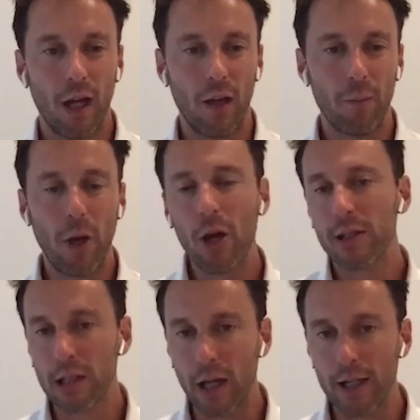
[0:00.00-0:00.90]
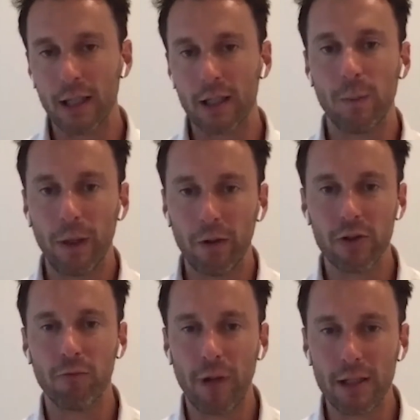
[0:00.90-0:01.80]
uh, personalized
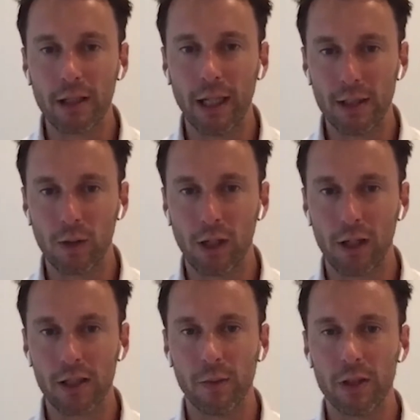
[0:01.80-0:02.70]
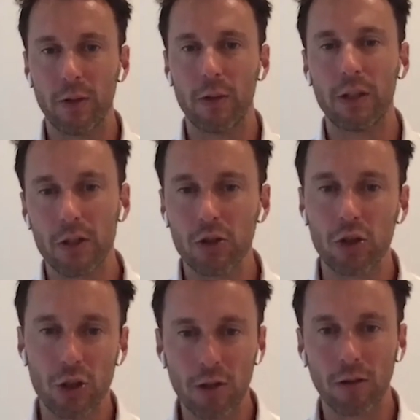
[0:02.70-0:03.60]
experience that resonates with customers. So it doesn't
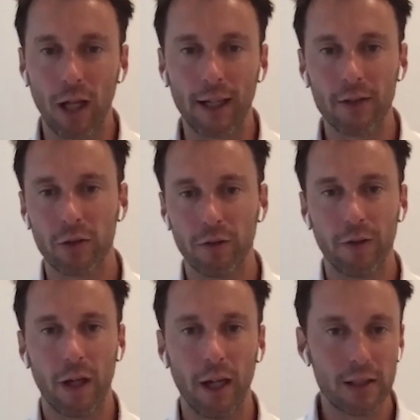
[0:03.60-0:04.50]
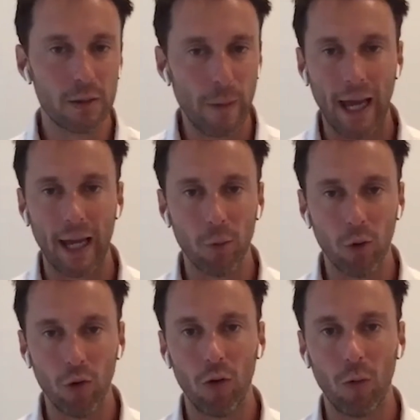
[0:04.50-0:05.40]
just look like sort of a spam
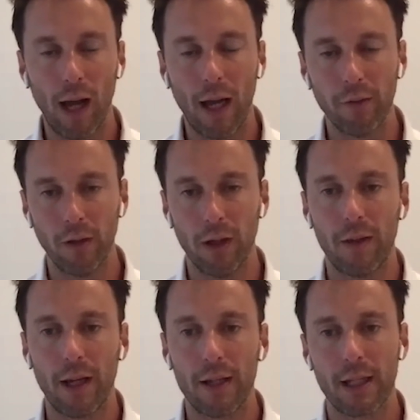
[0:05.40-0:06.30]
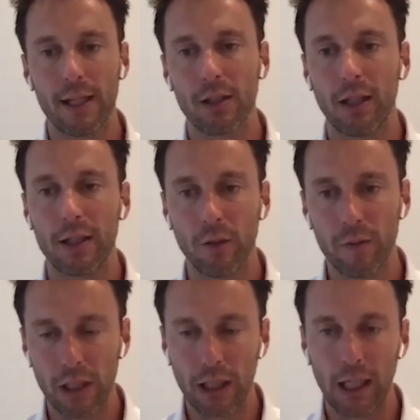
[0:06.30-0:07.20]
or, or what have you. Uh, that, that's that's
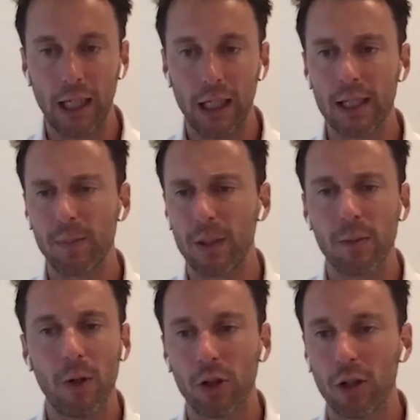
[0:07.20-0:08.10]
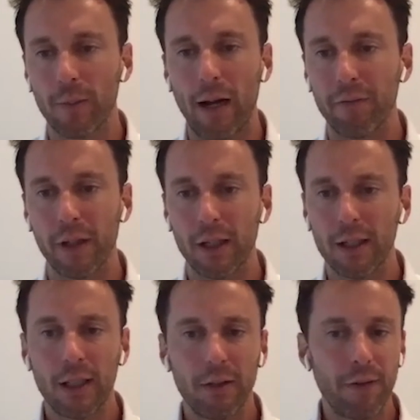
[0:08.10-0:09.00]
obviously key, and that's been spoken about for
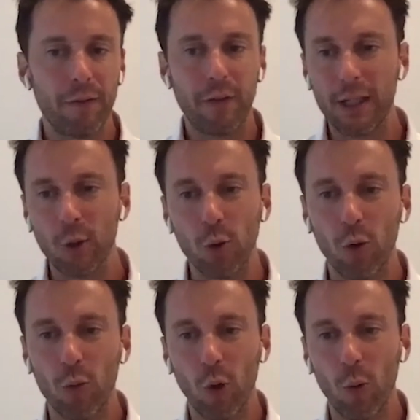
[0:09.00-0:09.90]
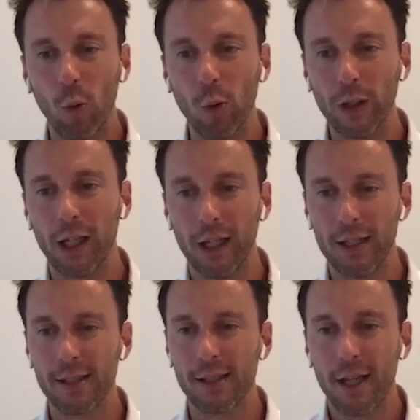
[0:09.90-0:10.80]
15 or, or, or more
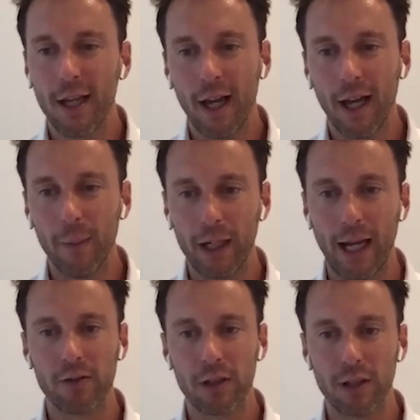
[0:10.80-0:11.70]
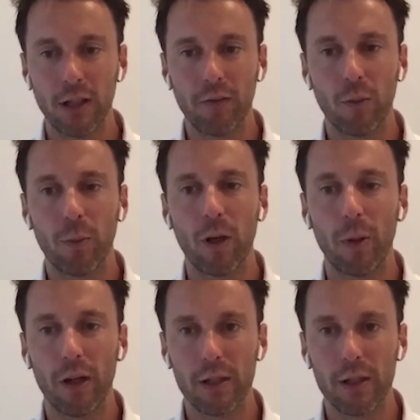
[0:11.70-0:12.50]
years um, in how to deliver a, a